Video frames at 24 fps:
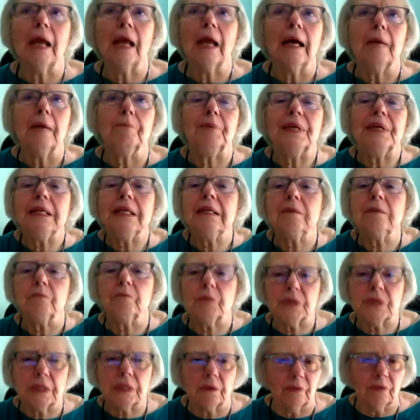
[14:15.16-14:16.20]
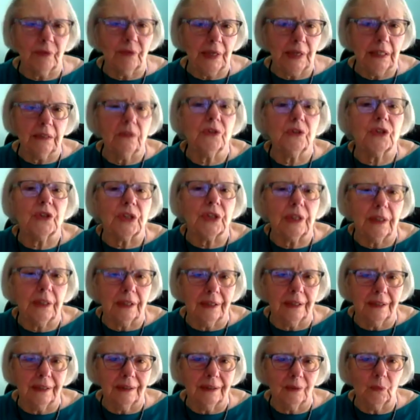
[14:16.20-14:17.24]
beams of energy
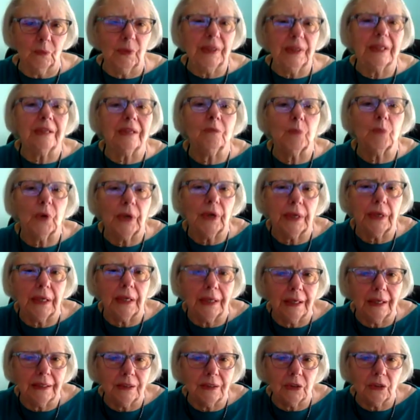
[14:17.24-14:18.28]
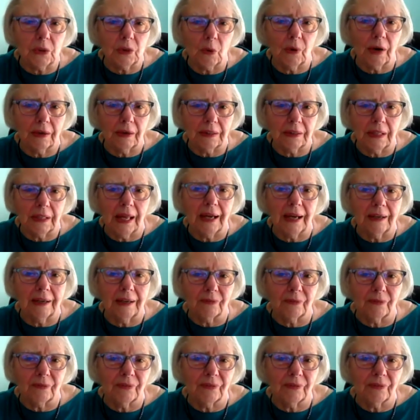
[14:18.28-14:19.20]
we can bring into our life.